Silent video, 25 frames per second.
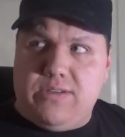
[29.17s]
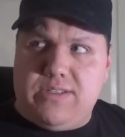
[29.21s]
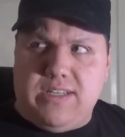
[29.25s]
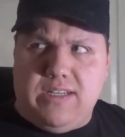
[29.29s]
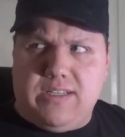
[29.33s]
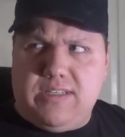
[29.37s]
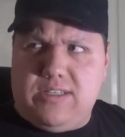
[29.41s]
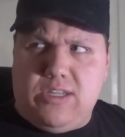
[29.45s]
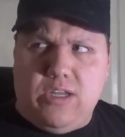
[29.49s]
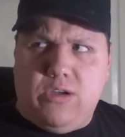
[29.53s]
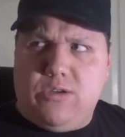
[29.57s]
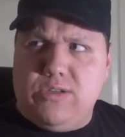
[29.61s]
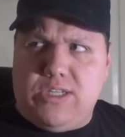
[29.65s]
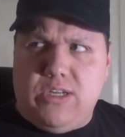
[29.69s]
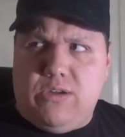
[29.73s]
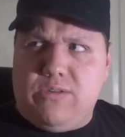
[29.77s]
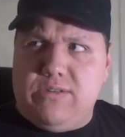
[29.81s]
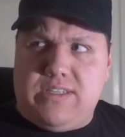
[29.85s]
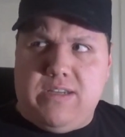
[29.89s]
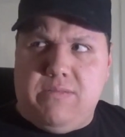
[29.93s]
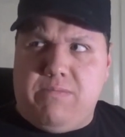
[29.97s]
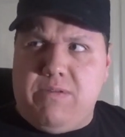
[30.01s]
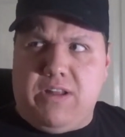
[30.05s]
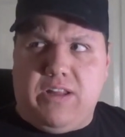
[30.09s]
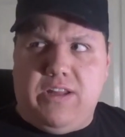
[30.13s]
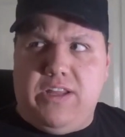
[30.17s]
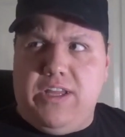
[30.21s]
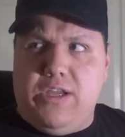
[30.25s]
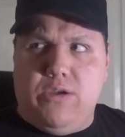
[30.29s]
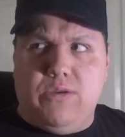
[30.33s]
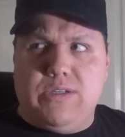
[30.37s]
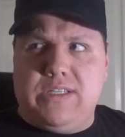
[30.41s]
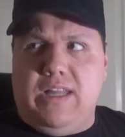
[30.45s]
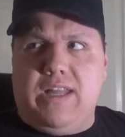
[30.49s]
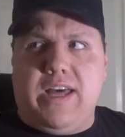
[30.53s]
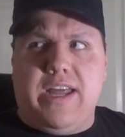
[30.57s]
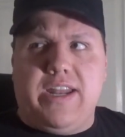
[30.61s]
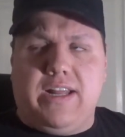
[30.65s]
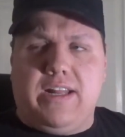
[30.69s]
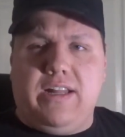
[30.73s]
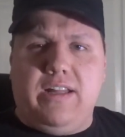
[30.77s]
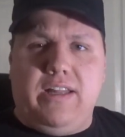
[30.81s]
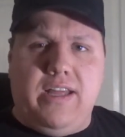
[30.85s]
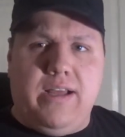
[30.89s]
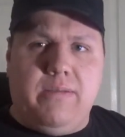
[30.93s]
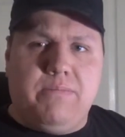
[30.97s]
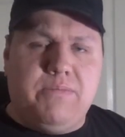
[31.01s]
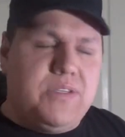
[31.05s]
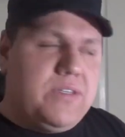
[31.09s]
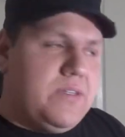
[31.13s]
since those don't typically use a lot of
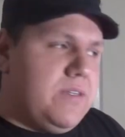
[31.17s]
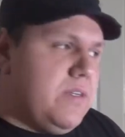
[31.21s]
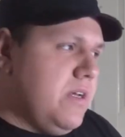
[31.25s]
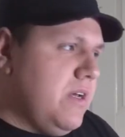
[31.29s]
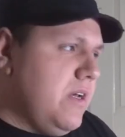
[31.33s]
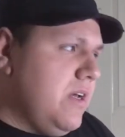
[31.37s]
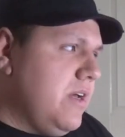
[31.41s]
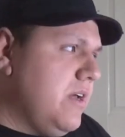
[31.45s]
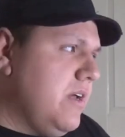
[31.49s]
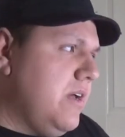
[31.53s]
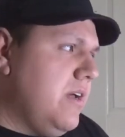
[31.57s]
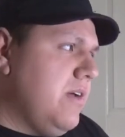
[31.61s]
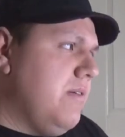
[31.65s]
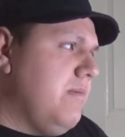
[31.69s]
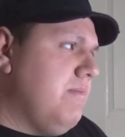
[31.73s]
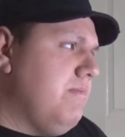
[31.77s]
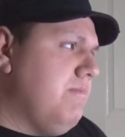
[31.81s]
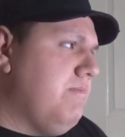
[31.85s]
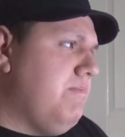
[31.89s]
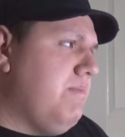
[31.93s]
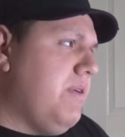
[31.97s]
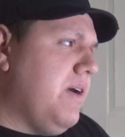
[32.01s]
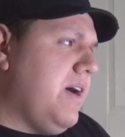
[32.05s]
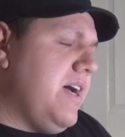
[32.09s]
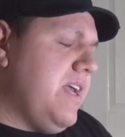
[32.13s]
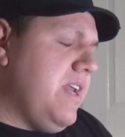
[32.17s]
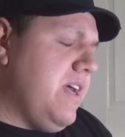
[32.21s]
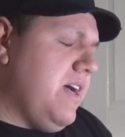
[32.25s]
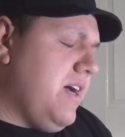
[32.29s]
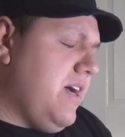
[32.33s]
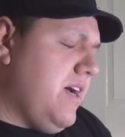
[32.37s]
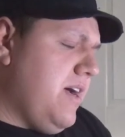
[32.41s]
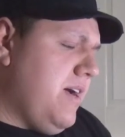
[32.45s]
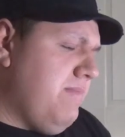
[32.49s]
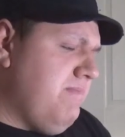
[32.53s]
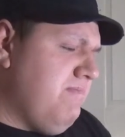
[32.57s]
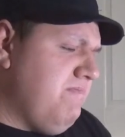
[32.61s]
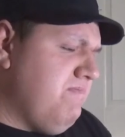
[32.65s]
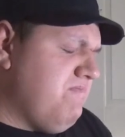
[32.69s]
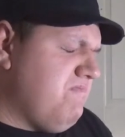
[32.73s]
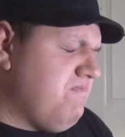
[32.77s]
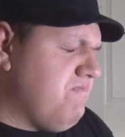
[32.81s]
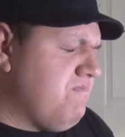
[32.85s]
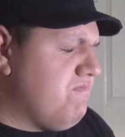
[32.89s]
clips. But, um